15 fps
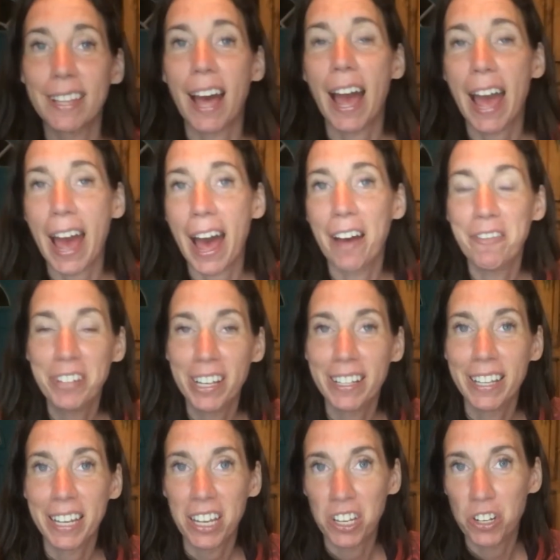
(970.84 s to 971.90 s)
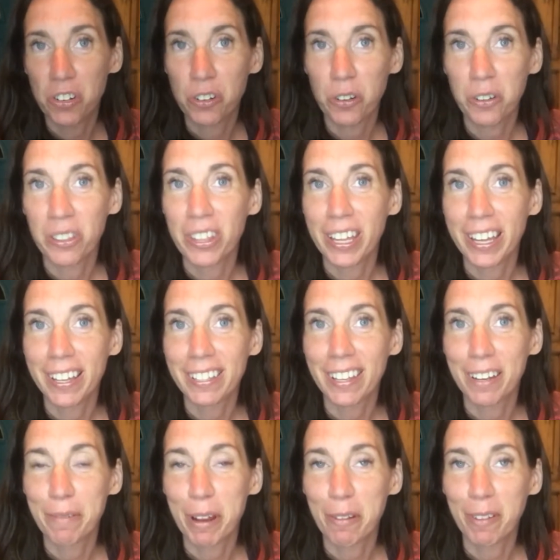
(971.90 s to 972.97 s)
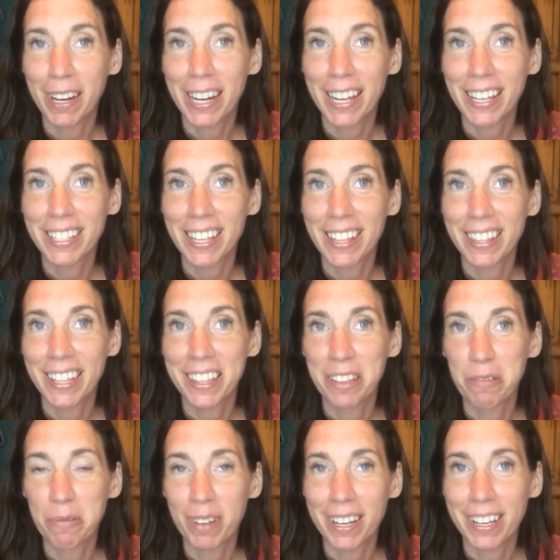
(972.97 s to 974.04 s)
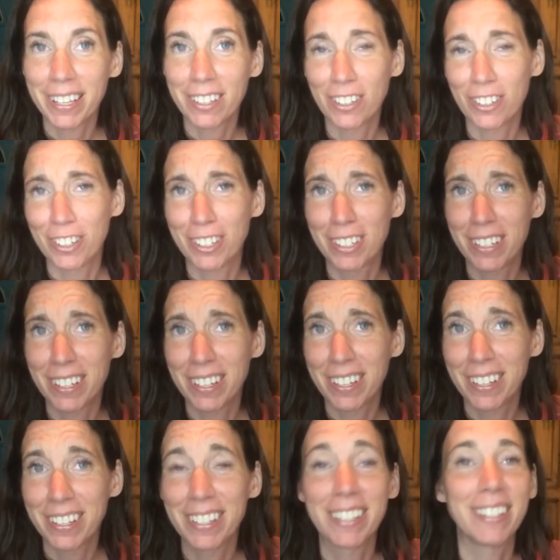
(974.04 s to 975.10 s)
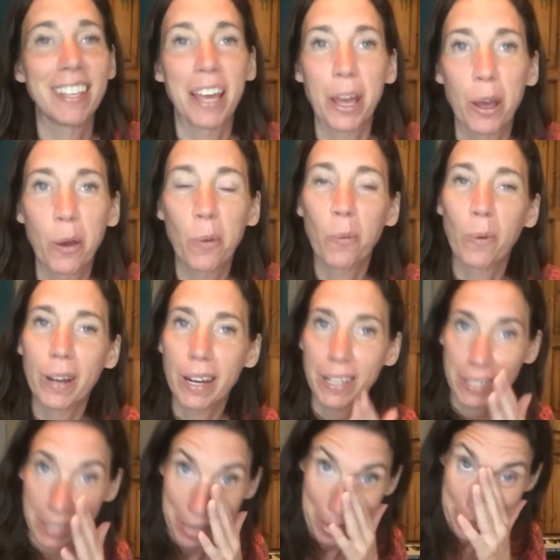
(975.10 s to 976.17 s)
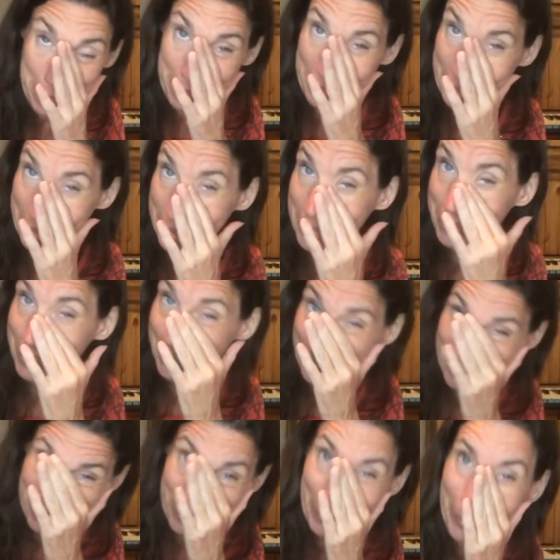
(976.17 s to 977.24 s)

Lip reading: I have done like intro things on my readings, and then the readings just say what I say on the intro.